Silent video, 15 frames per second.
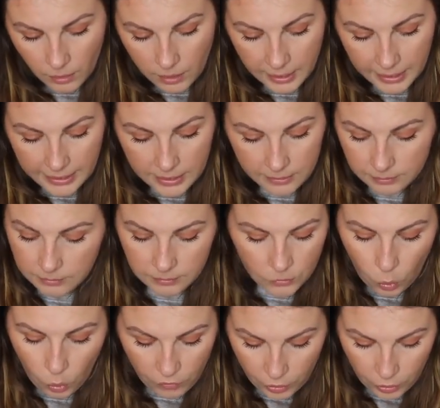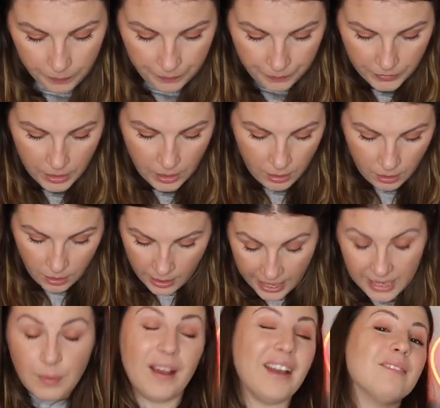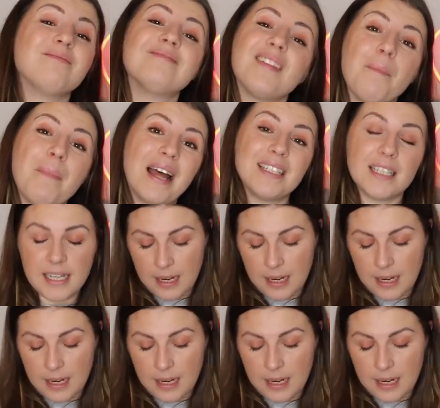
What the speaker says: Like, awful. Anyway, I'm better